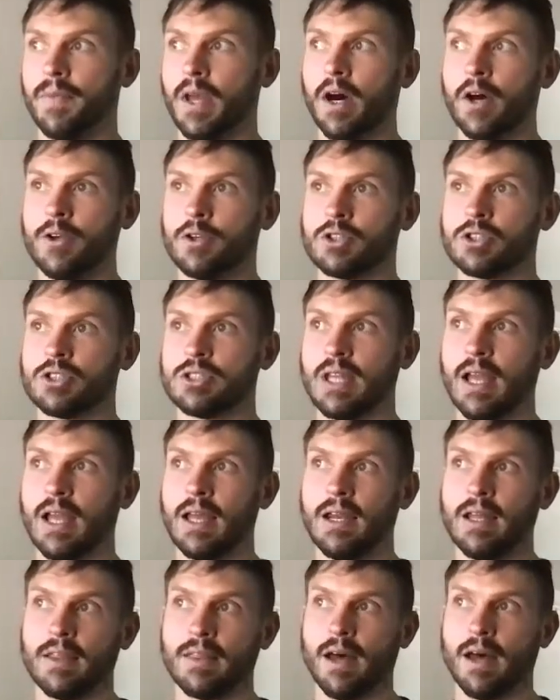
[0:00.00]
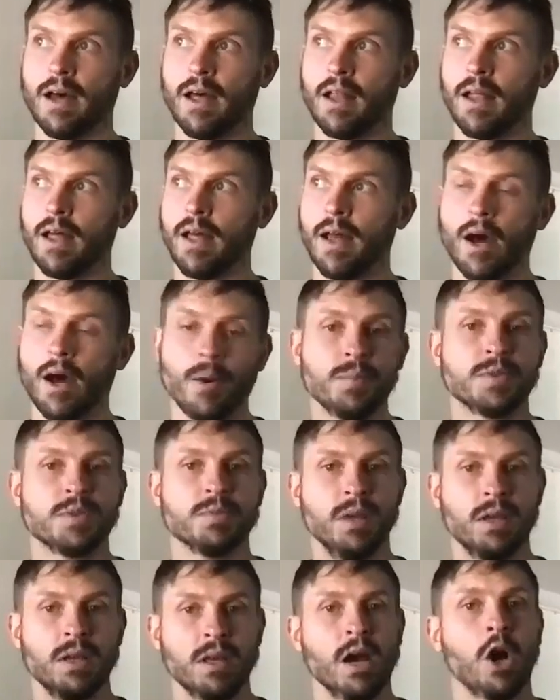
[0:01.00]
understanding that helps
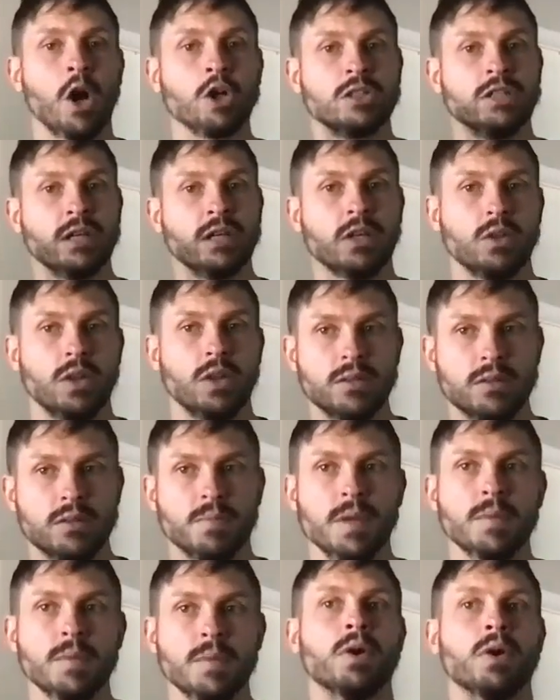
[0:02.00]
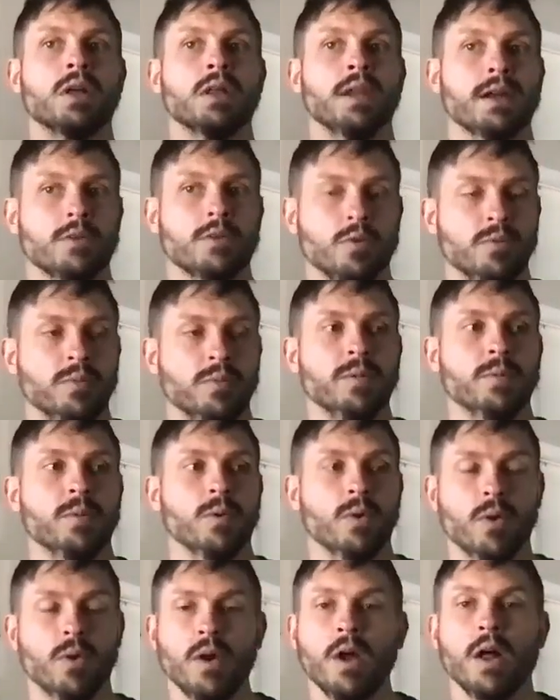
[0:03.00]
me articulate to people and connect with
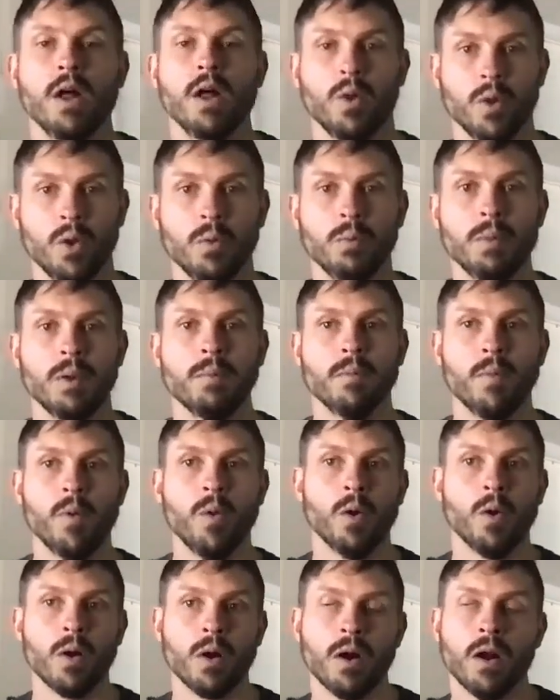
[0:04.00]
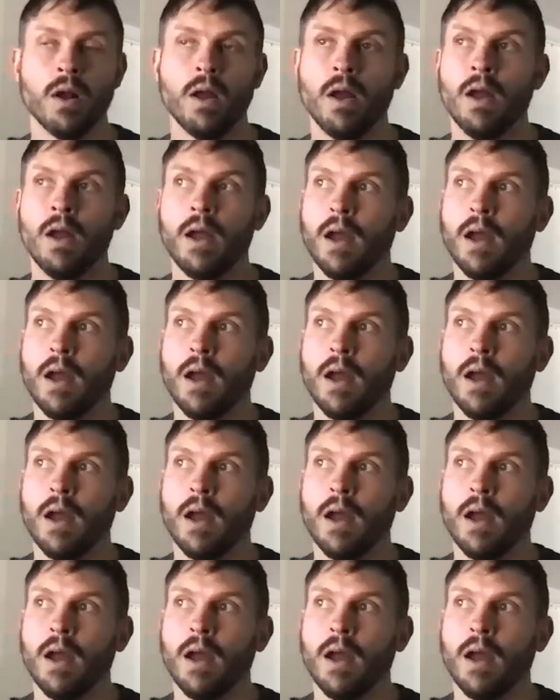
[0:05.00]
people a little bit more.